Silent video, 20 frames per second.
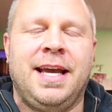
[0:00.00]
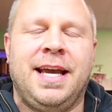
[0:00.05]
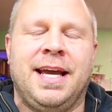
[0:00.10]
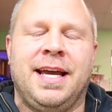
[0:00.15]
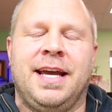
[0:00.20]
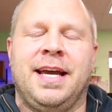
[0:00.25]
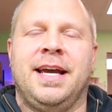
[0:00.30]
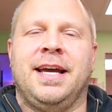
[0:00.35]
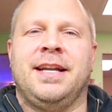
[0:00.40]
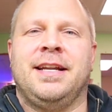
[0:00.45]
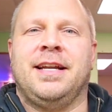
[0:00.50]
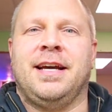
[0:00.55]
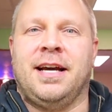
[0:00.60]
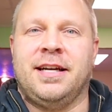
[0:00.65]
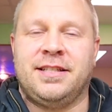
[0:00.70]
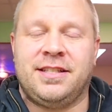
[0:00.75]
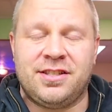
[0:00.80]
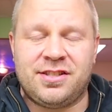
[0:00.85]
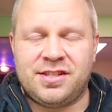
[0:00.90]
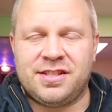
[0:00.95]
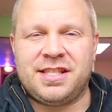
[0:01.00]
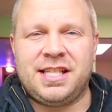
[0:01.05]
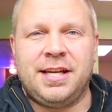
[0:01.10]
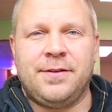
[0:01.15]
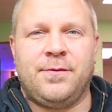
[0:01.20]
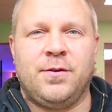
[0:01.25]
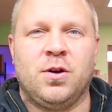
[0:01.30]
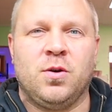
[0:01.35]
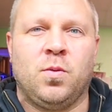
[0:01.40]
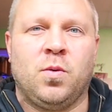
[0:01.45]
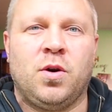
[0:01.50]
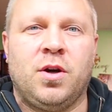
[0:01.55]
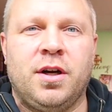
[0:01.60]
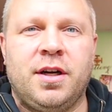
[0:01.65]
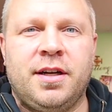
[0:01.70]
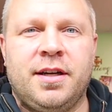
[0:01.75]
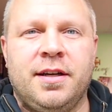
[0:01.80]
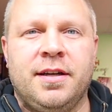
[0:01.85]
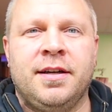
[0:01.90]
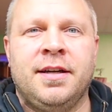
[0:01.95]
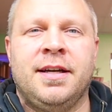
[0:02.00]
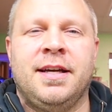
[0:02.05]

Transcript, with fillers: and just to see if it would work